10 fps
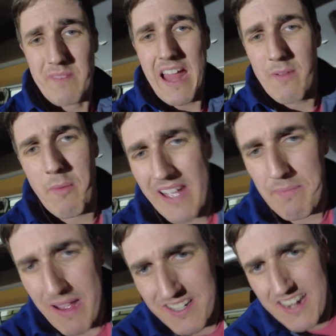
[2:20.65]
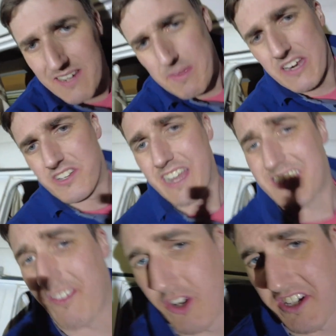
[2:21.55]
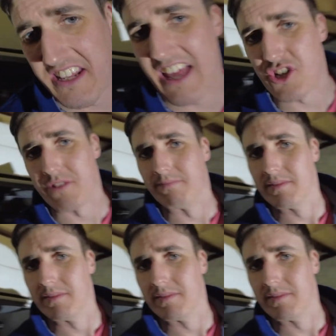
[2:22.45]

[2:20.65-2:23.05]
Anyway, we'll get back to that in a minute. Let's have a look at the engine.